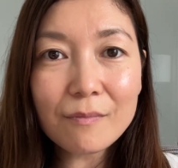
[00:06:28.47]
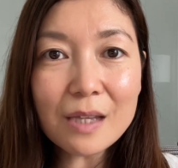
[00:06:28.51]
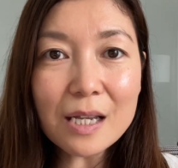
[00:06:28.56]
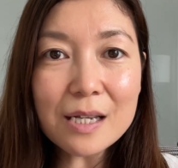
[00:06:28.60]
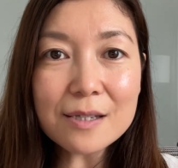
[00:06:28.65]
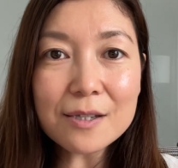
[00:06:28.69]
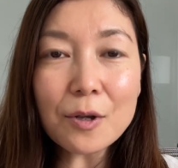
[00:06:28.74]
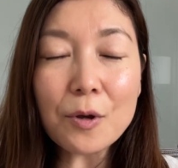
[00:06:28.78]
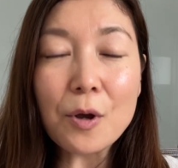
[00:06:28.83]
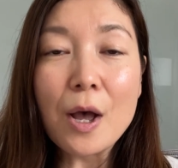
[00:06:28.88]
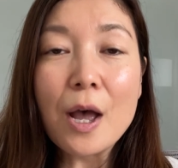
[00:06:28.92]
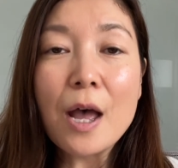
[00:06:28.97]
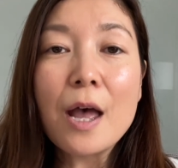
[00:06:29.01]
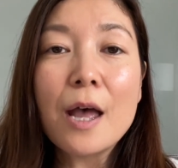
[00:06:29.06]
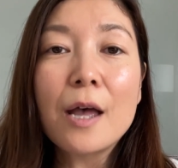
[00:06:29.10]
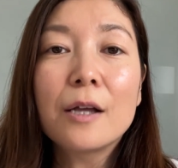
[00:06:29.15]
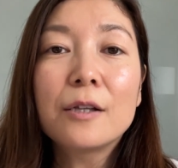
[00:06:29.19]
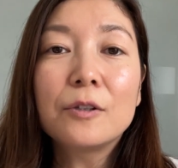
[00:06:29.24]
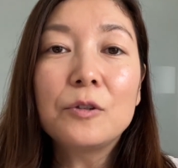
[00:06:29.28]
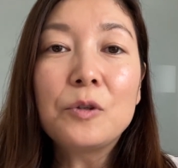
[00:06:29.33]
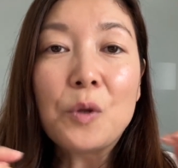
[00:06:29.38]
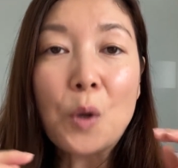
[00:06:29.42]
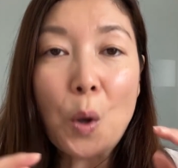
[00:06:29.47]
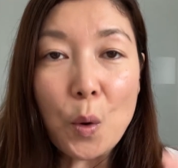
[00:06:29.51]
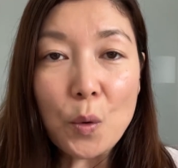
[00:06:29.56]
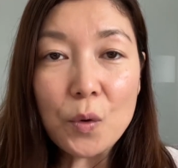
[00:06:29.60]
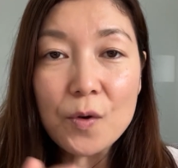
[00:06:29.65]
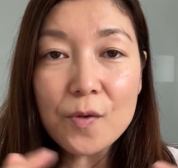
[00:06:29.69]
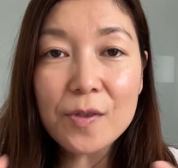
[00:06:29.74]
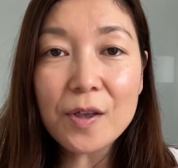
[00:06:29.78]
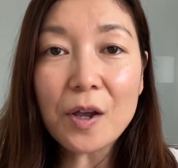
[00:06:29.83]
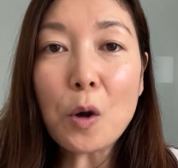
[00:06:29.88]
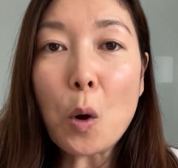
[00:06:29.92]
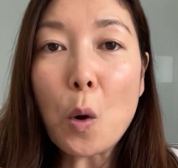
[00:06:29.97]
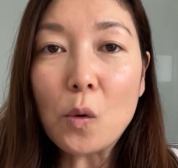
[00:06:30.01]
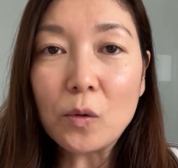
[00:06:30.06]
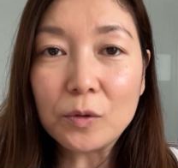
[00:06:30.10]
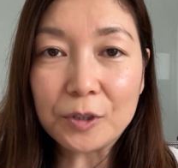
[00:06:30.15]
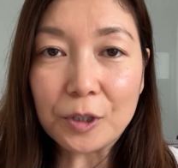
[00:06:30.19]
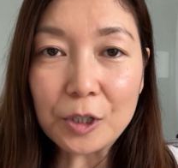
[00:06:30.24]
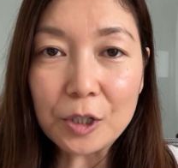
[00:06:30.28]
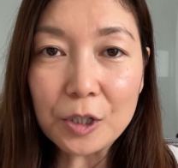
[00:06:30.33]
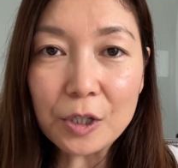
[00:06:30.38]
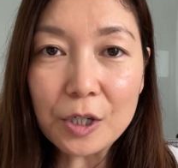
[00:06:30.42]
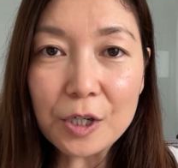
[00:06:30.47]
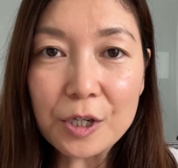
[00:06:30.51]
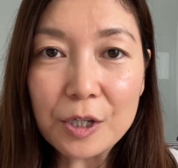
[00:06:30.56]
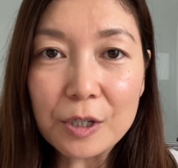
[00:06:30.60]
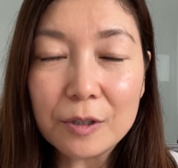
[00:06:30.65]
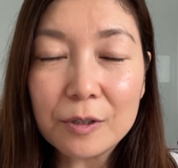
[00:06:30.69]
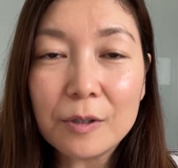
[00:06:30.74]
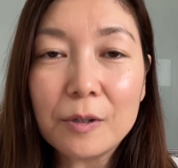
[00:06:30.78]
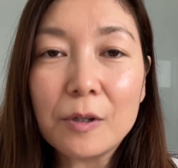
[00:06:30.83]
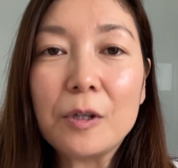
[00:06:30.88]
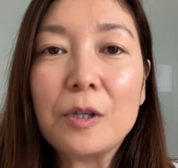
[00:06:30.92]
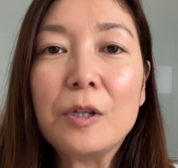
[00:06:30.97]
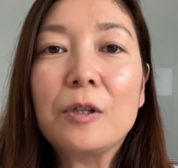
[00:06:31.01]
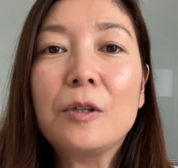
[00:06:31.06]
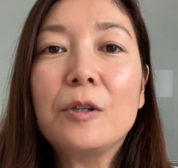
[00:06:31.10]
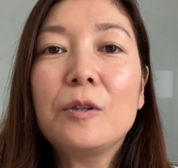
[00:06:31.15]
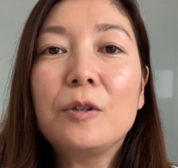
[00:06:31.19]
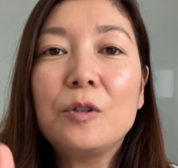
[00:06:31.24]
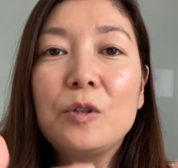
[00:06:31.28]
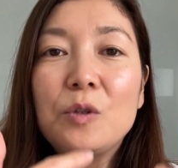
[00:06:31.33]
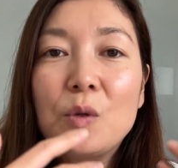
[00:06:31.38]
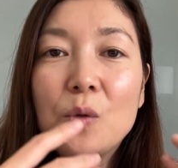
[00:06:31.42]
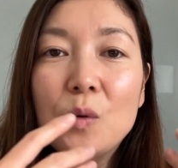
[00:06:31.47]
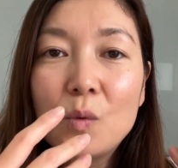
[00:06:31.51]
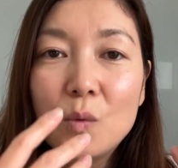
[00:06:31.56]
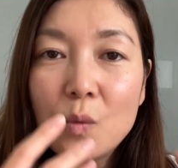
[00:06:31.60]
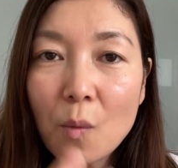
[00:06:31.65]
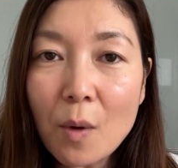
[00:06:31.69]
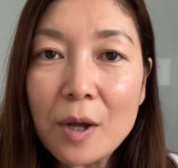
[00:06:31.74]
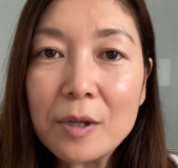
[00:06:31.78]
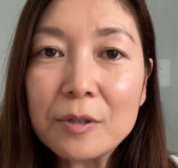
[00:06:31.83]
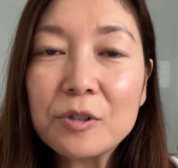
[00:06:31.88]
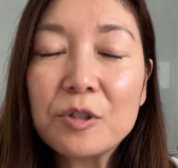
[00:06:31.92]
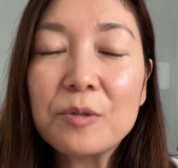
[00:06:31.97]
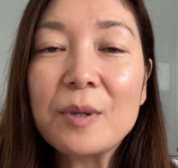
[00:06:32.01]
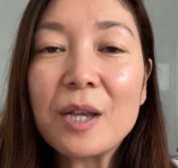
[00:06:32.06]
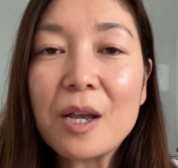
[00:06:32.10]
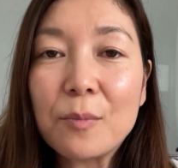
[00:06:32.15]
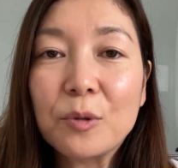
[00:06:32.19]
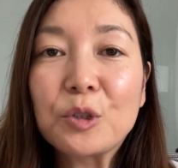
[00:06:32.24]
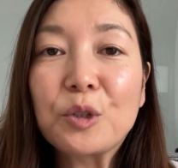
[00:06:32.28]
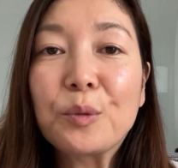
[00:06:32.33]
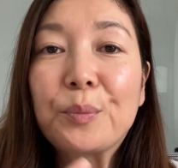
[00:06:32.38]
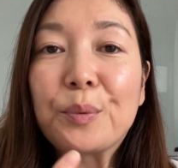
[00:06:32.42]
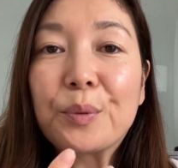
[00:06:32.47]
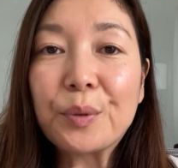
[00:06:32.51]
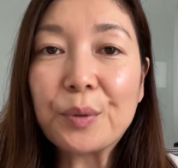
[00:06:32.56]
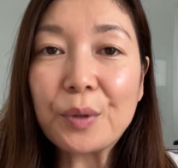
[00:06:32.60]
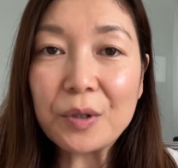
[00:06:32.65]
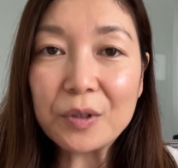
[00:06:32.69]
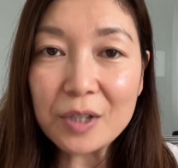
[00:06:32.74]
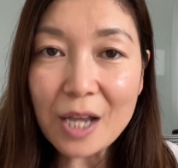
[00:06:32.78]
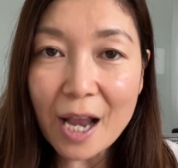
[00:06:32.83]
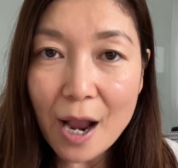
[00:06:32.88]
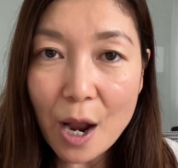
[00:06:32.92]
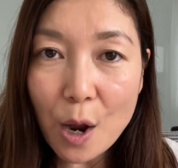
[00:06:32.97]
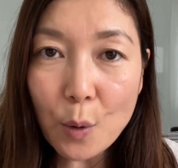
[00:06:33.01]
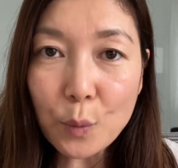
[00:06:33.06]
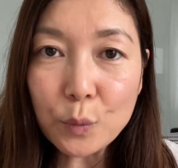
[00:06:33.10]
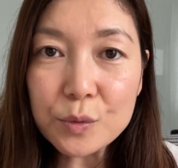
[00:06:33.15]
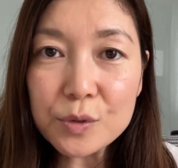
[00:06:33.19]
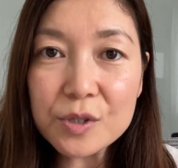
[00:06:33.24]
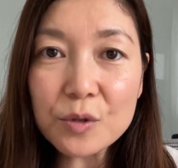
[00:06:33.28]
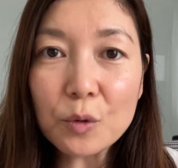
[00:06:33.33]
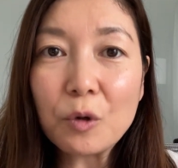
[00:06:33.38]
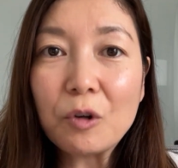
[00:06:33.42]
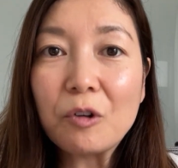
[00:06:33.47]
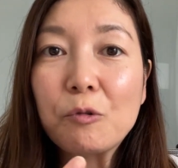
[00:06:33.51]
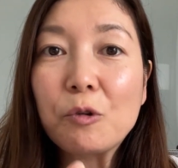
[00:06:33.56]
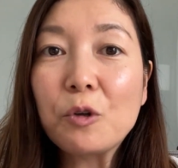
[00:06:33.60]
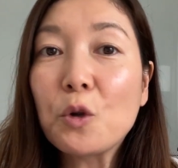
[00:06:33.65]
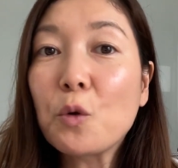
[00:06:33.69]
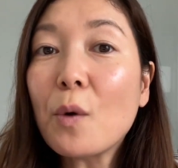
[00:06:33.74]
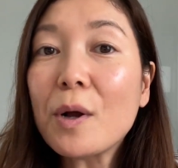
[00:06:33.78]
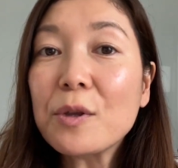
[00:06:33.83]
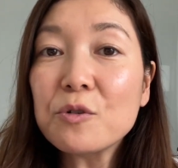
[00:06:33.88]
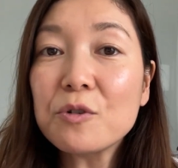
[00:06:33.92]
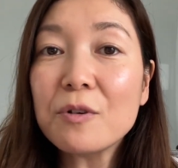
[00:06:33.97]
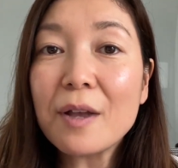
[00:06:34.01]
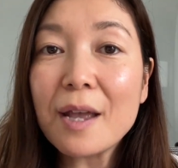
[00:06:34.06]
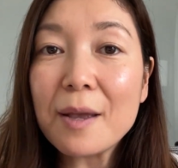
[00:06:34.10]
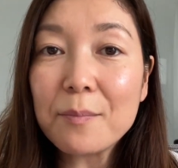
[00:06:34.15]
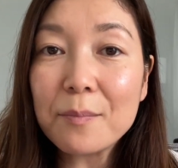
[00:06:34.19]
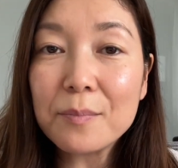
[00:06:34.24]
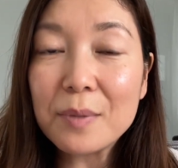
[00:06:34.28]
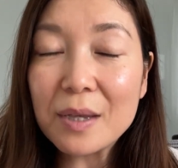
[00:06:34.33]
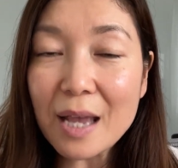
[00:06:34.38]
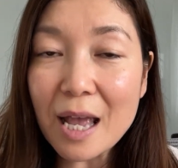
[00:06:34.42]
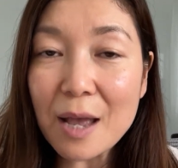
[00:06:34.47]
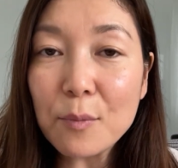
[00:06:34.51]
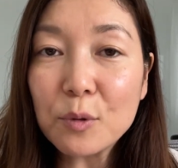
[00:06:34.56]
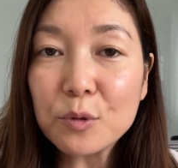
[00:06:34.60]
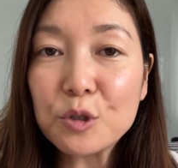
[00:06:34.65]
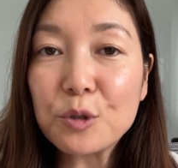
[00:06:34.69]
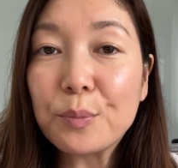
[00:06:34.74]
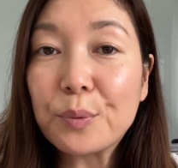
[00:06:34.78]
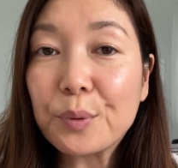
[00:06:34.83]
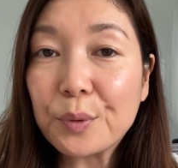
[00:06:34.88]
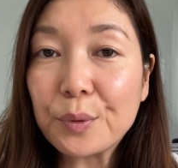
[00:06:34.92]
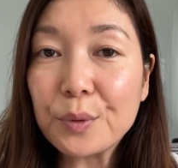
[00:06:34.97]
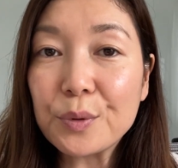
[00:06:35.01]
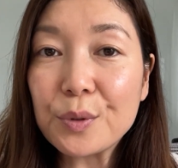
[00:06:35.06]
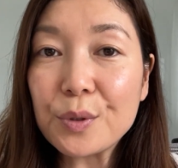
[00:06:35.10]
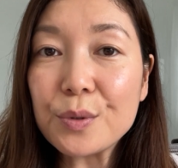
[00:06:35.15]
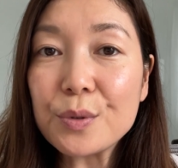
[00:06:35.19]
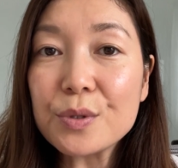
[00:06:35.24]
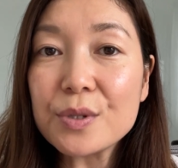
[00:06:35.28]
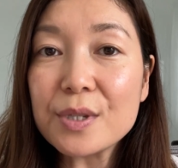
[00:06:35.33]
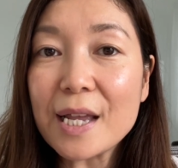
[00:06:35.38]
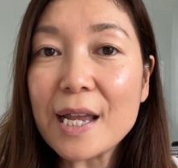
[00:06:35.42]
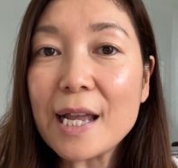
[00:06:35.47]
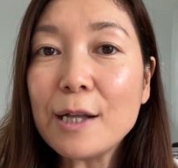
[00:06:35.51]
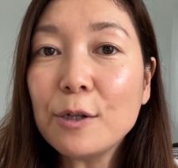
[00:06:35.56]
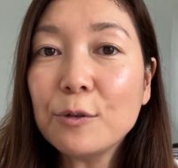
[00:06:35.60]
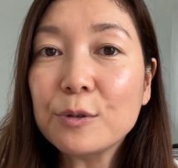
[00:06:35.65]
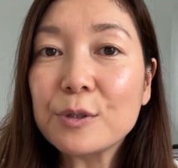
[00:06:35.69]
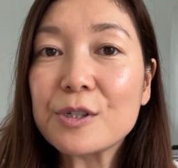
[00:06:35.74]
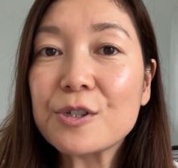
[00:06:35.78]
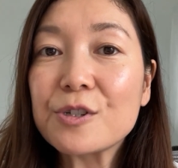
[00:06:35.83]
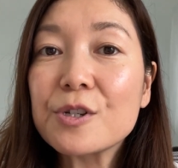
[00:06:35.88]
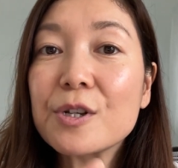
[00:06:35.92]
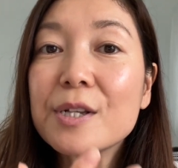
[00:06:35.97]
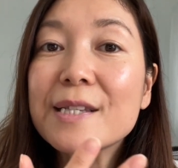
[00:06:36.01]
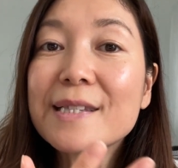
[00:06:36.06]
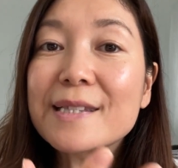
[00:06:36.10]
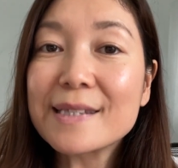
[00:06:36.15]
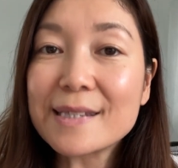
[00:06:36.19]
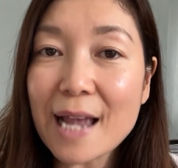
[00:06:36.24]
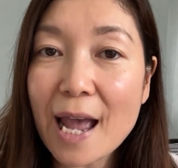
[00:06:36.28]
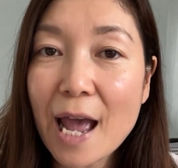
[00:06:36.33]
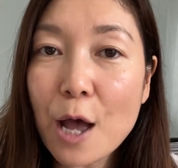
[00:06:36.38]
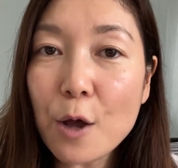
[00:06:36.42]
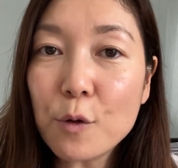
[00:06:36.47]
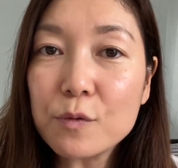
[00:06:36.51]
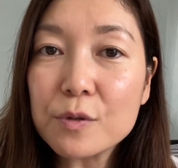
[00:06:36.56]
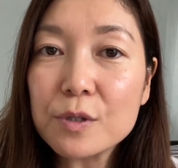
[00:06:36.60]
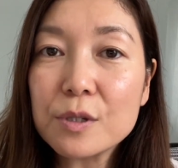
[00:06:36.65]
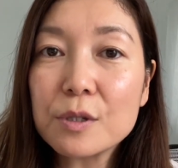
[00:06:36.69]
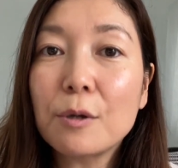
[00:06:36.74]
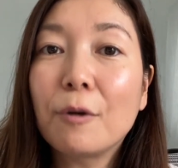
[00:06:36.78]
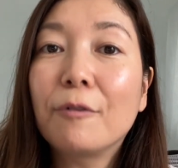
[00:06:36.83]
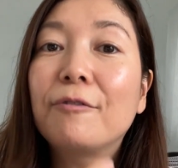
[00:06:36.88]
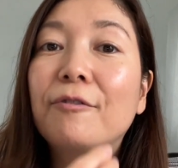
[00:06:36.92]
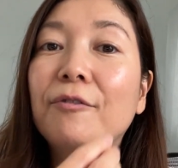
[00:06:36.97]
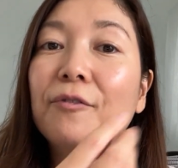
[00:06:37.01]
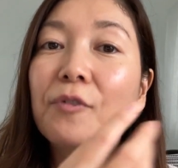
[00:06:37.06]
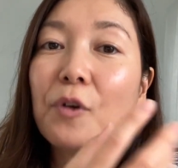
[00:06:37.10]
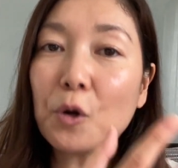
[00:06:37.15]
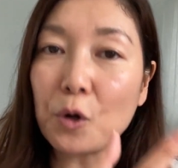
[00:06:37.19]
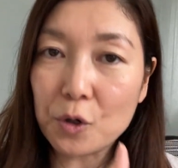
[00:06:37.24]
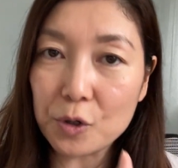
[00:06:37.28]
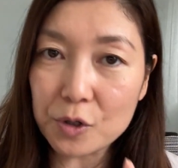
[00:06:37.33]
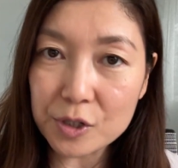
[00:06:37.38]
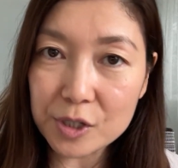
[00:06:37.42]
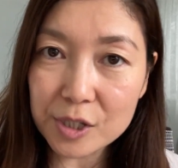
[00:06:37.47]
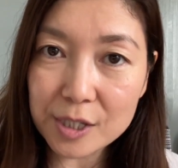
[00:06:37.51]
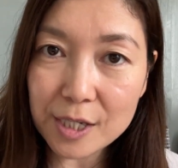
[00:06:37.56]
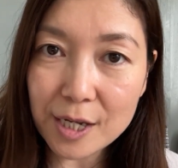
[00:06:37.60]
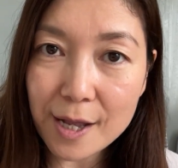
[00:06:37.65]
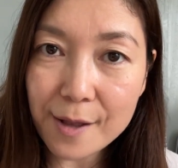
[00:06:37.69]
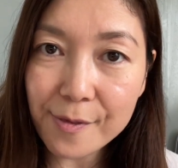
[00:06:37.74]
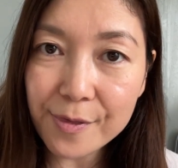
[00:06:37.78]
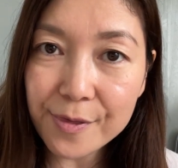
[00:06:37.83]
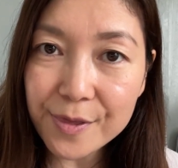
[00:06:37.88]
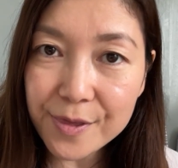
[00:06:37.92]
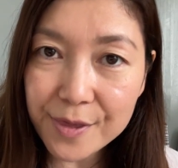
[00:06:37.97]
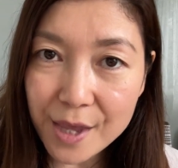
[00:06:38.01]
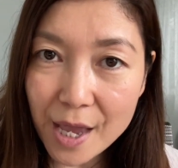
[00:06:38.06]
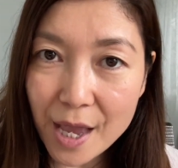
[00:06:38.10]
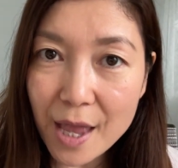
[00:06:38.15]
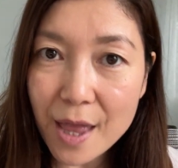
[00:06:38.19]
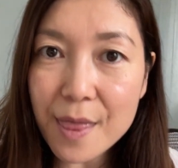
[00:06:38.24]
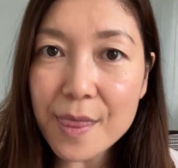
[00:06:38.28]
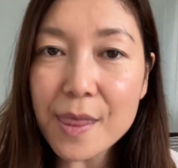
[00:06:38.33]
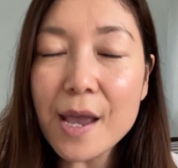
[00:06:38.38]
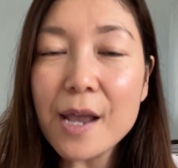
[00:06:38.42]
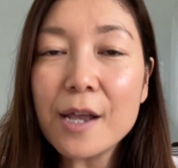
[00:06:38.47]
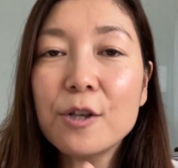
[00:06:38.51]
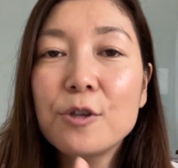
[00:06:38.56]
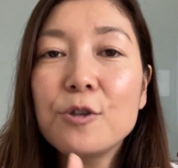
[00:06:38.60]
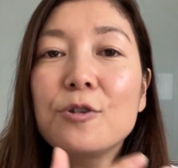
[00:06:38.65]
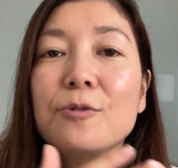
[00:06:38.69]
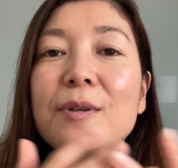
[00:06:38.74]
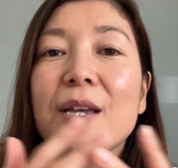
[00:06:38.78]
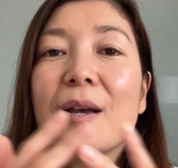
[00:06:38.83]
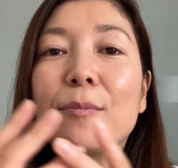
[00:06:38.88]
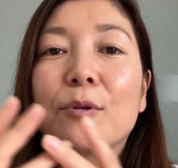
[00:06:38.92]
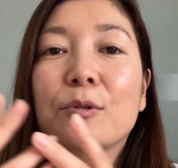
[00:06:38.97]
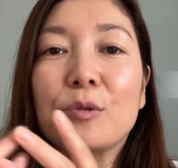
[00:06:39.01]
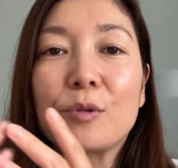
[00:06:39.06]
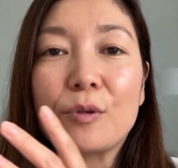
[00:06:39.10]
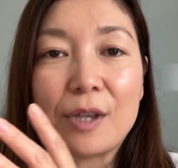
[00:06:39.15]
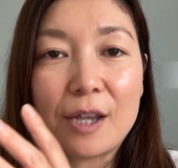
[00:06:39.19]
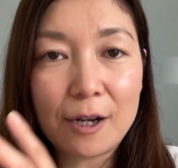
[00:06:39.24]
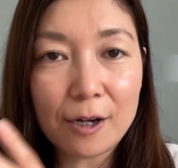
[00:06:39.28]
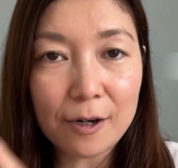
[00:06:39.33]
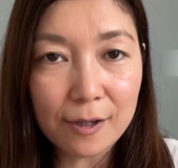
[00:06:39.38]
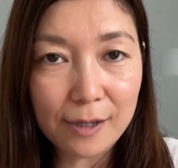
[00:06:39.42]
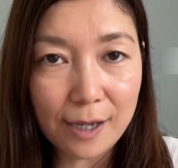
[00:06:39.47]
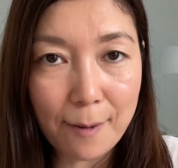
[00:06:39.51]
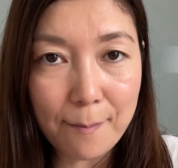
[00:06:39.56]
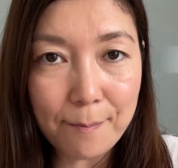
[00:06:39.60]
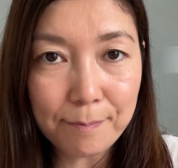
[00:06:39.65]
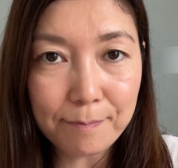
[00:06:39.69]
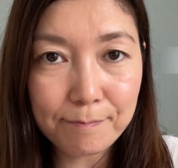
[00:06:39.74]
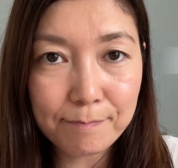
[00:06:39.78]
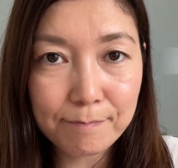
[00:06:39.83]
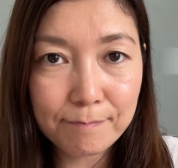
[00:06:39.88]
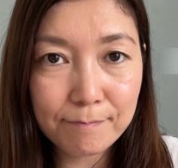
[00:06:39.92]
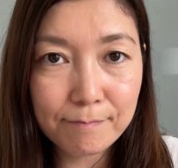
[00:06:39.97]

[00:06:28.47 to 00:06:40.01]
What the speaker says: So know the order. You want to be able to pronounce or you want to be able to produce English sounds first, then you'll be able to hear them.